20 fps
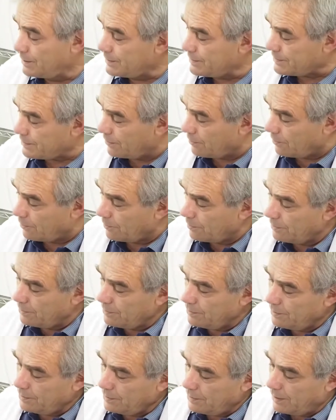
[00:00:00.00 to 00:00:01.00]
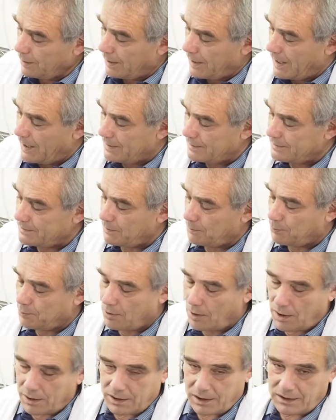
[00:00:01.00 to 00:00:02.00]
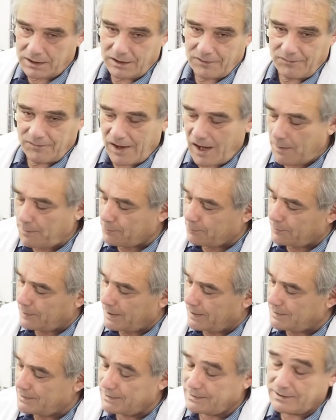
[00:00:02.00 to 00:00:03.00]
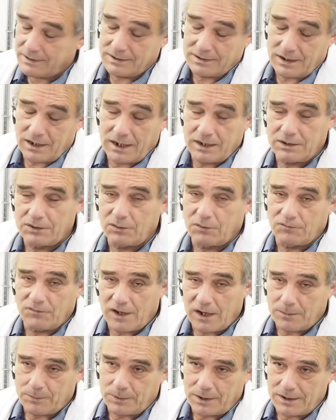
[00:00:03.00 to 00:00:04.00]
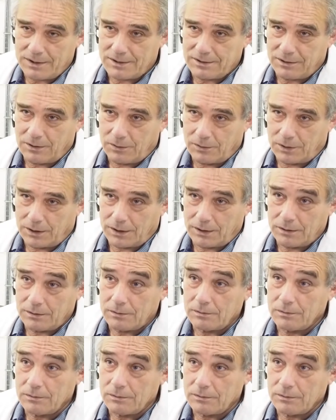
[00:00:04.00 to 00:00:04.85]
So, as the product evaporates, it's designed to evaporate slowly.